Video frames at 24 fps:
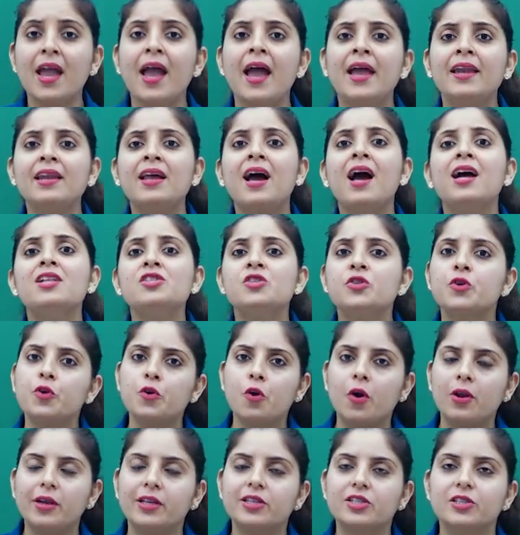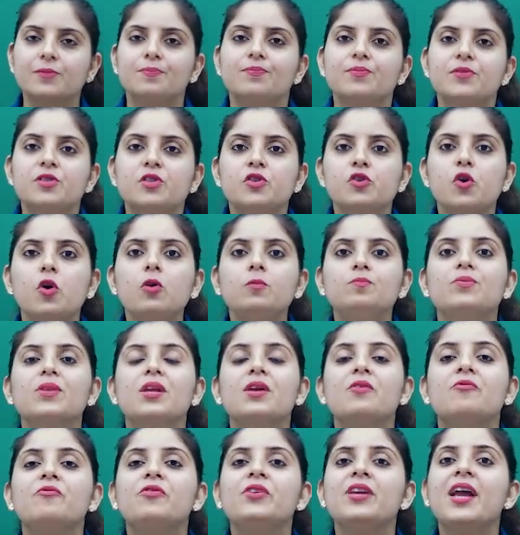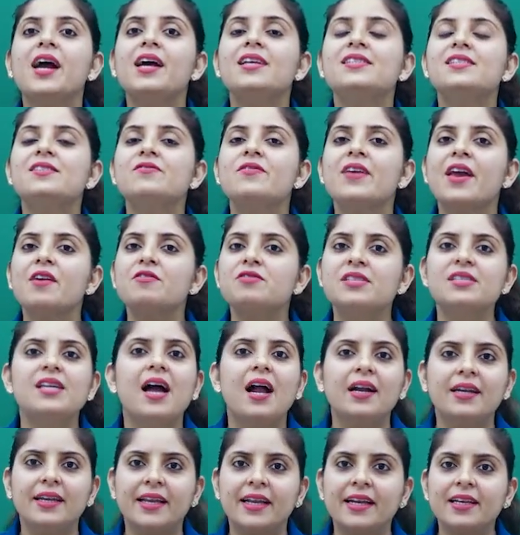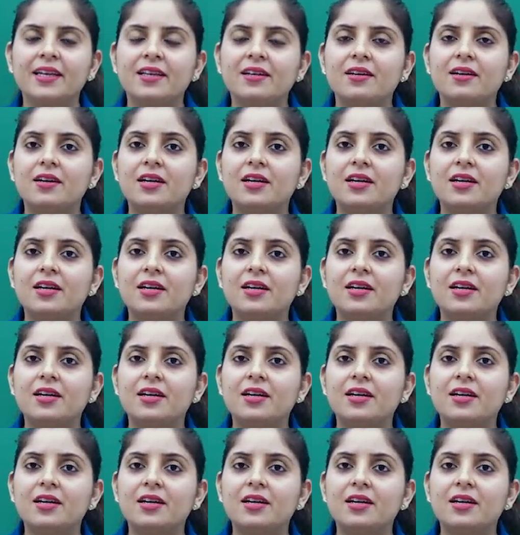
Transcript: enhance your knowledge. So we have started